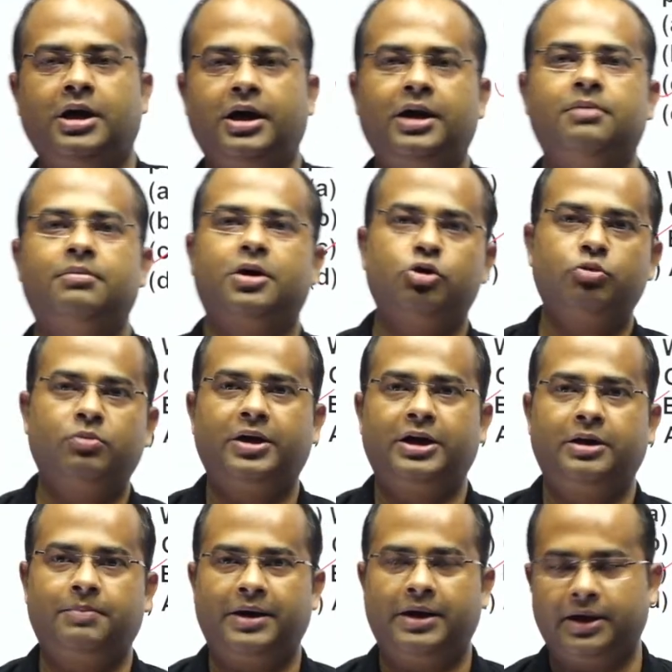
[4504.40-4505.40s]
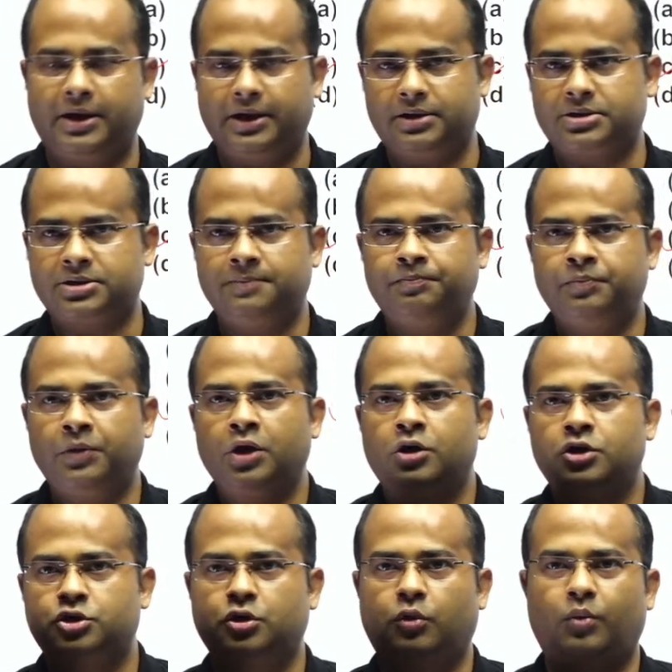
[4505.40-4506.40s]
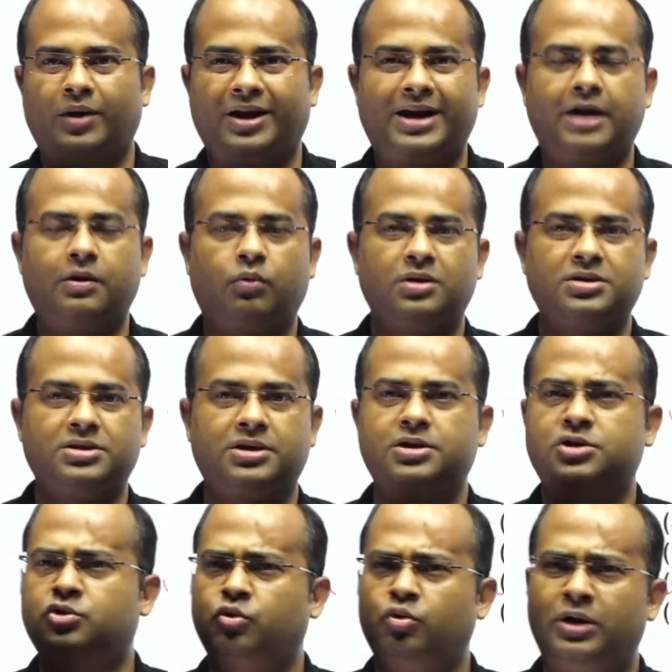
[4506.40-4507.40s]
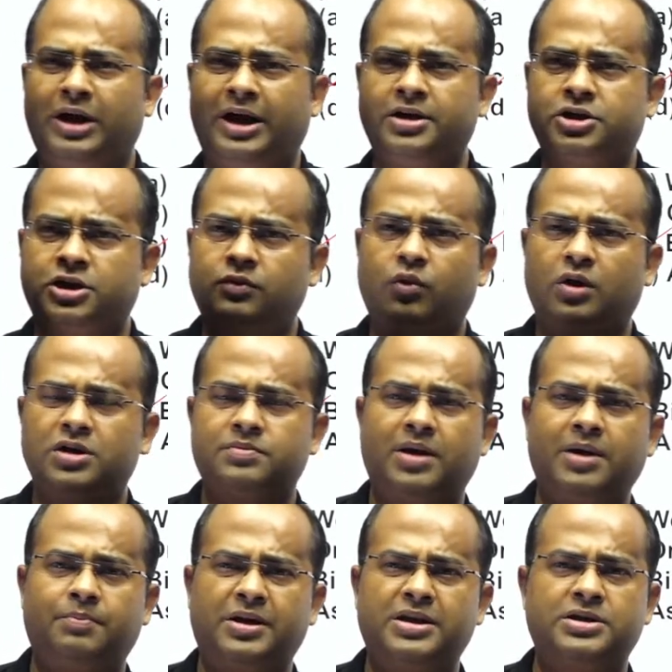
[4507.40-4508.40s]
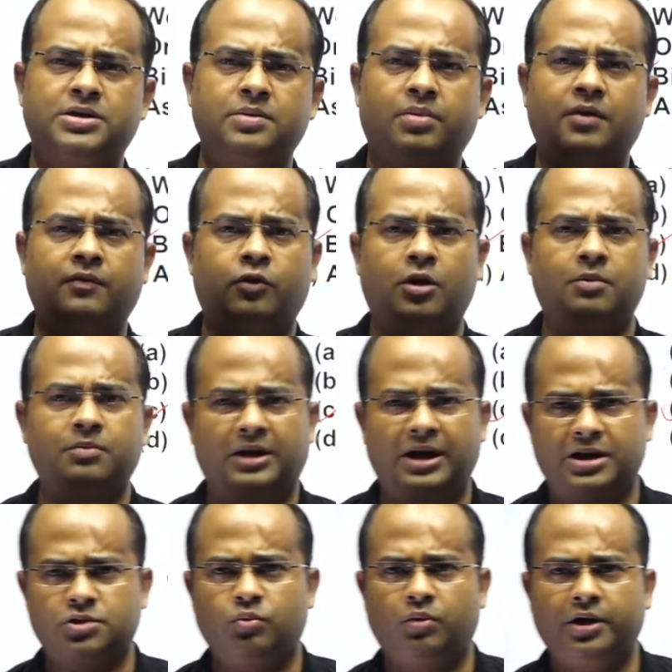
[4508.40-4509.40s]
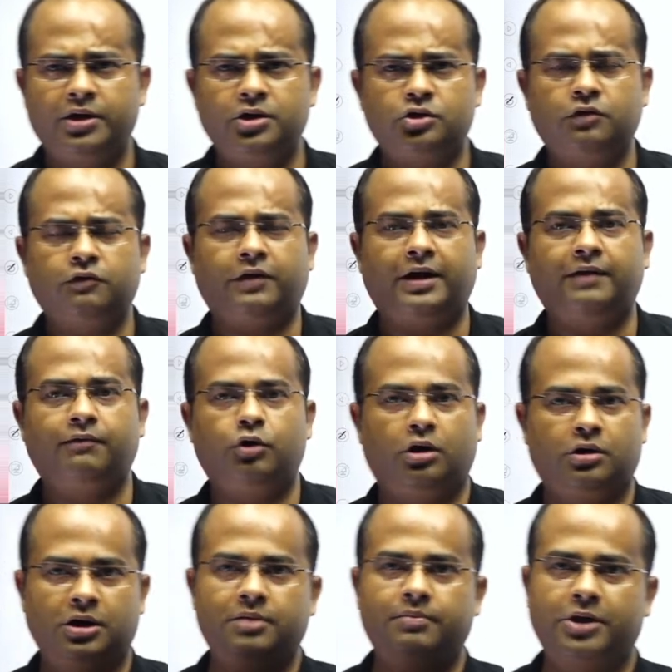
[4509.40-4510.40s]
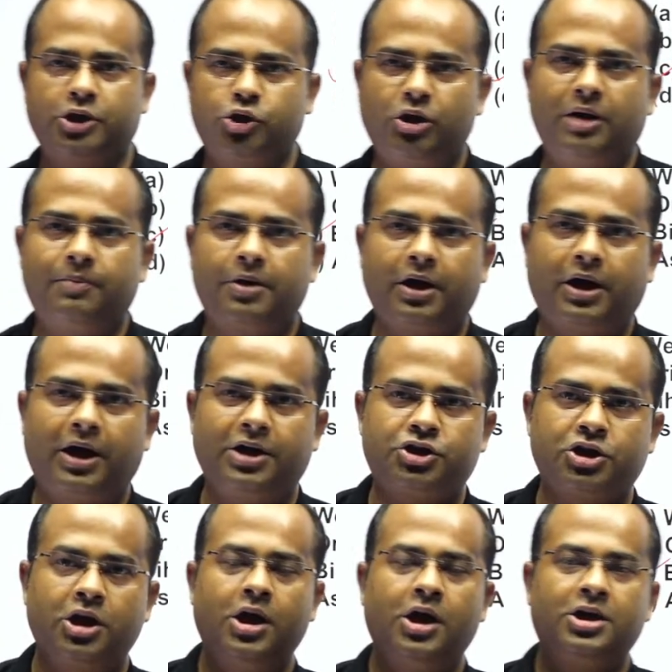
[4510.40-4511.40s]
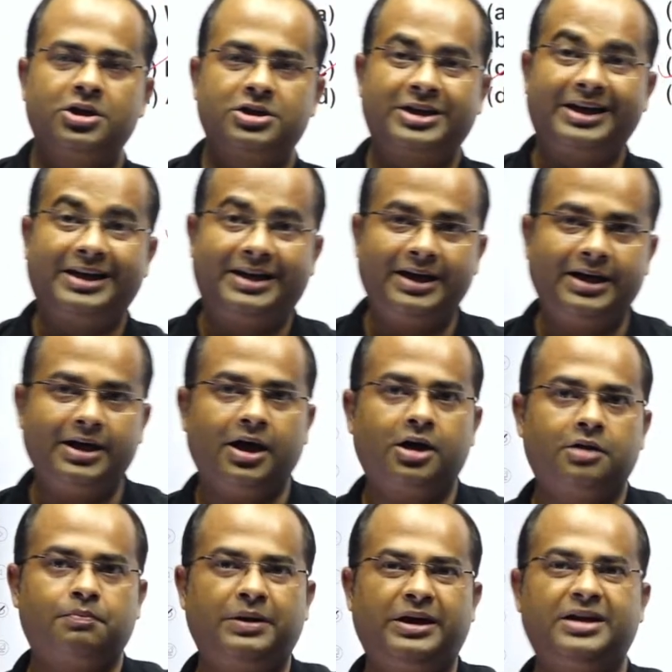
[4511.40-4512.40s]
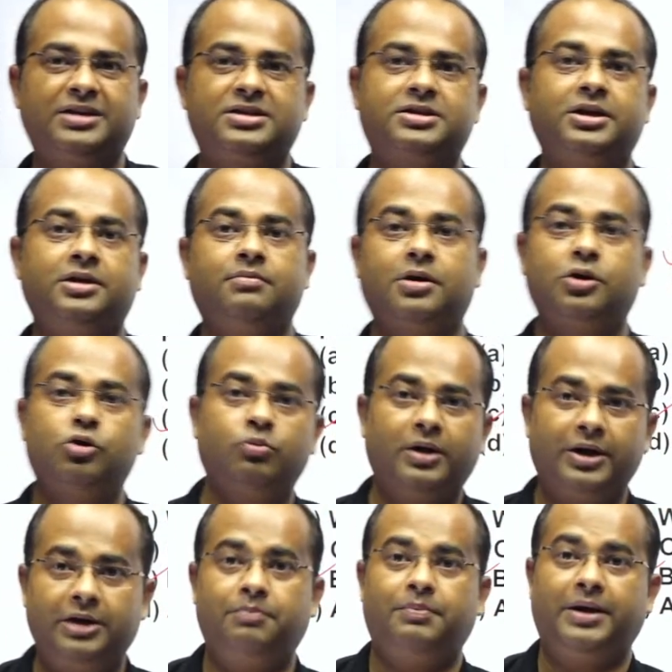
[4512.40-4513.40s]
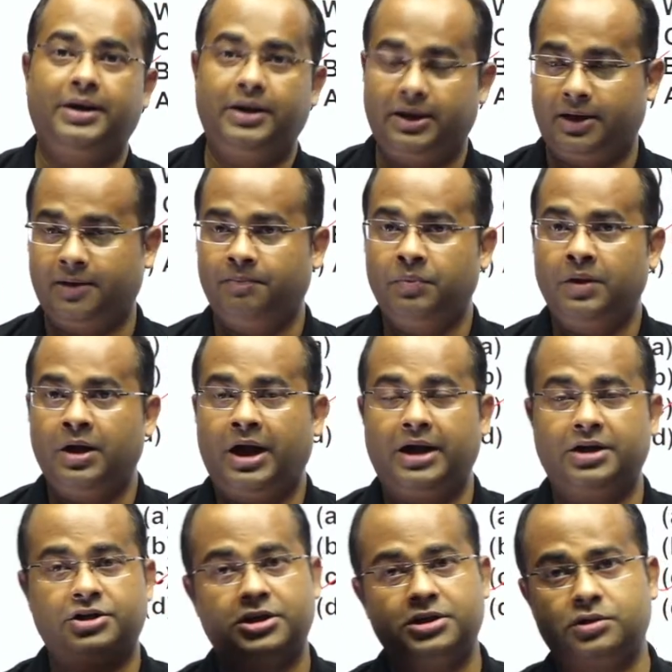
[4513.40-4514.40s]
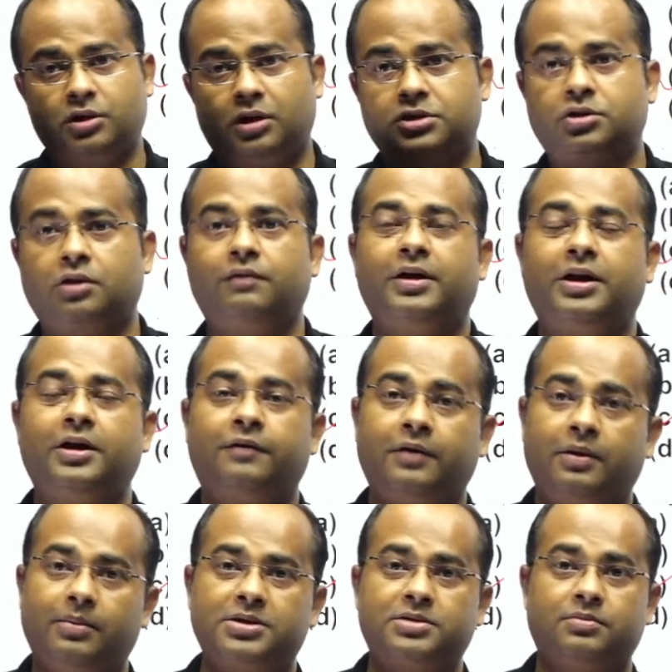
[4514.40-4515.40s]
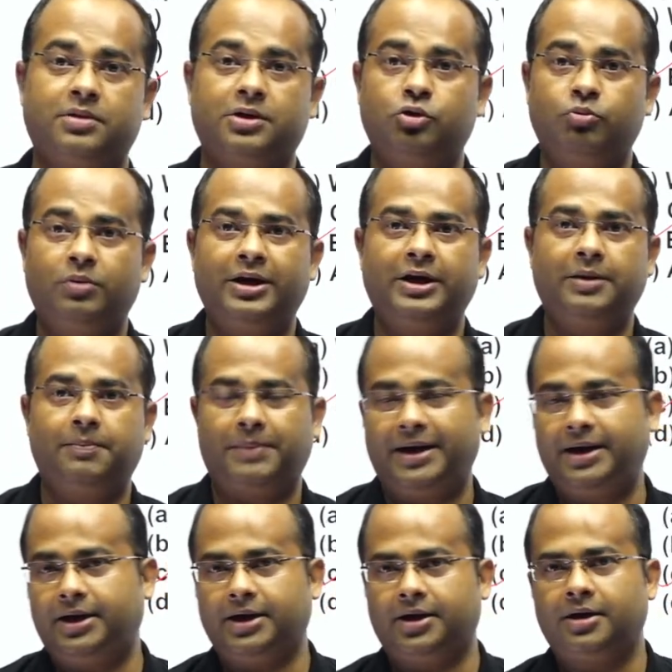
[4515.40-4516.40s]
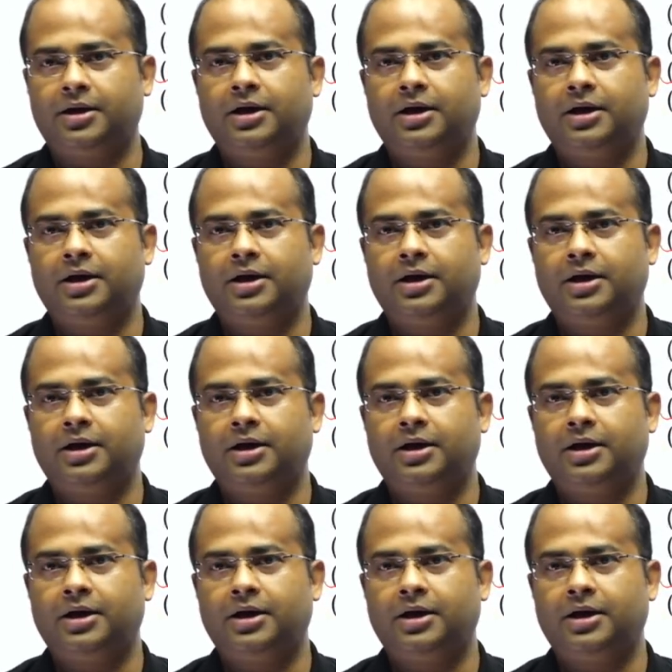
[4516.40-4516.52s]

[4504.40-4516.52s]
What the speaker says: in Madhubani paintings. So when I was in school and she was my principal from class 1 to 5, Dr. Mridula Prakash, she did her PhD in Madhubani painting. And she is also a very famous Madhubani painter